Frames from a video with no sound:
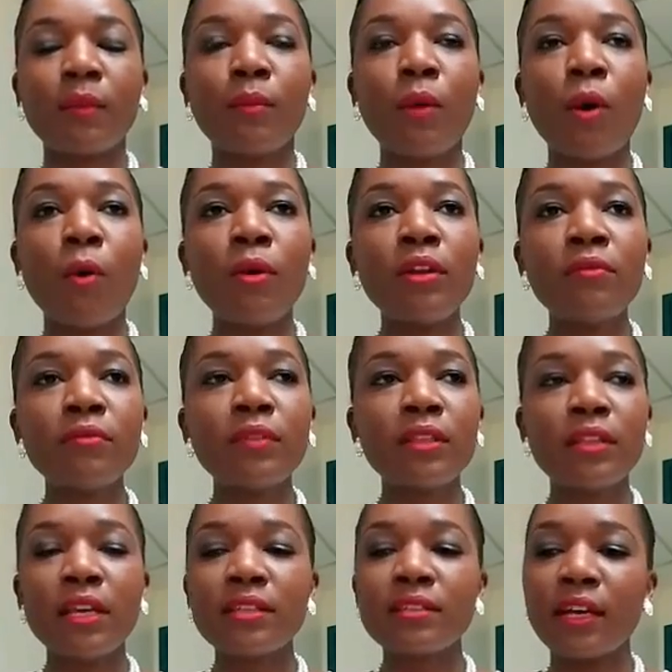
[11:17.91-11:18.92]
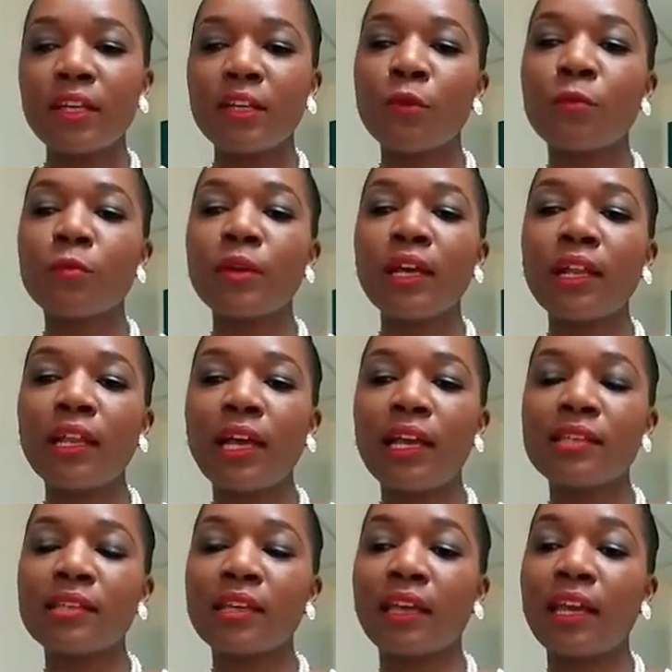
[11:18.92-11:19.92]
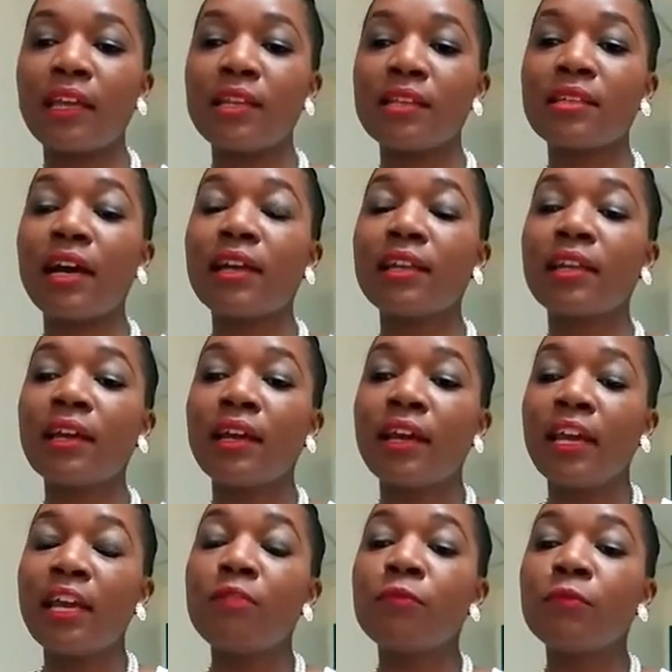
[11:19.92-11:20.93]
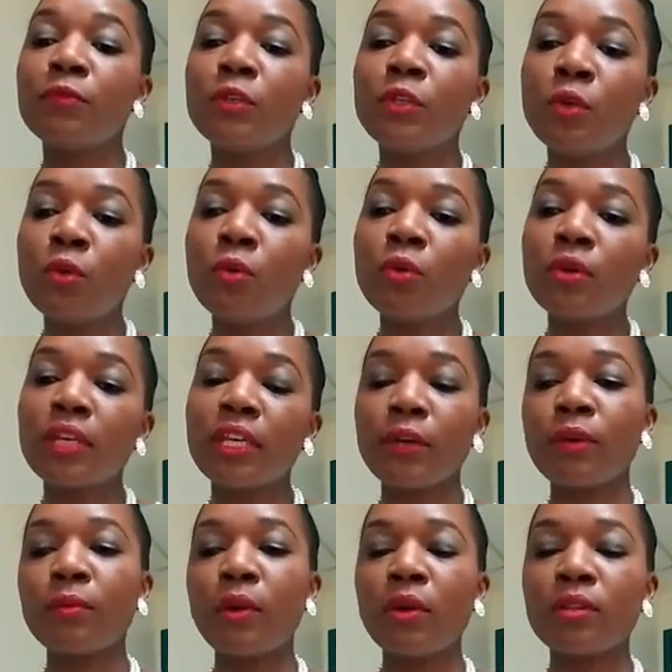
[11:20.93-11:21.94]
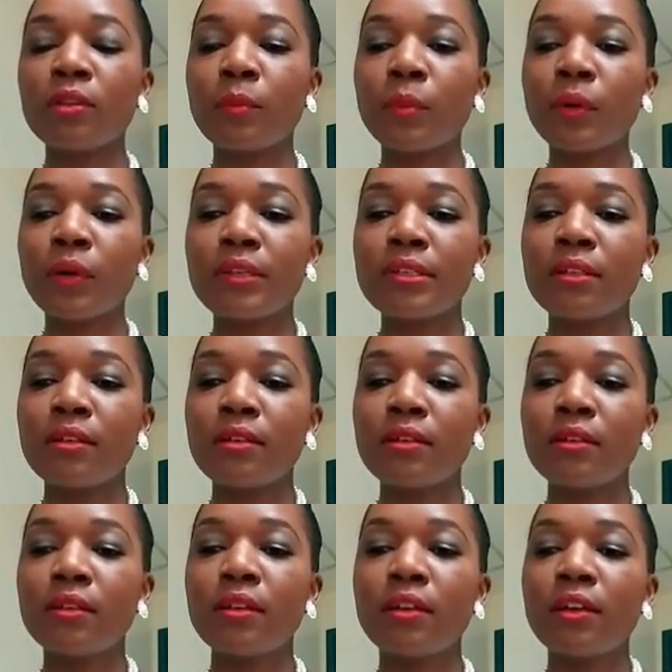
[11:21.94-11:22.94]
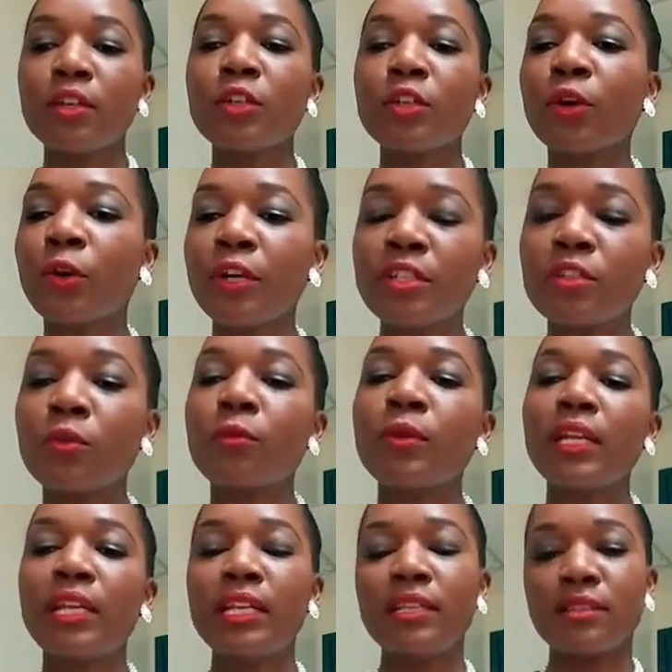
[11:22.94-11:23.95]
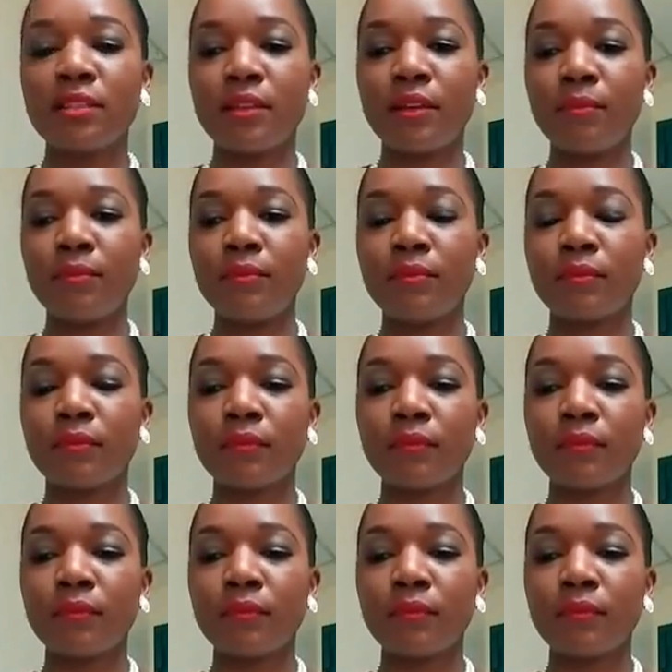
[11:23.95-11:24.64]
But one of the things that you realize again is that if you care about the person, you're going to release them.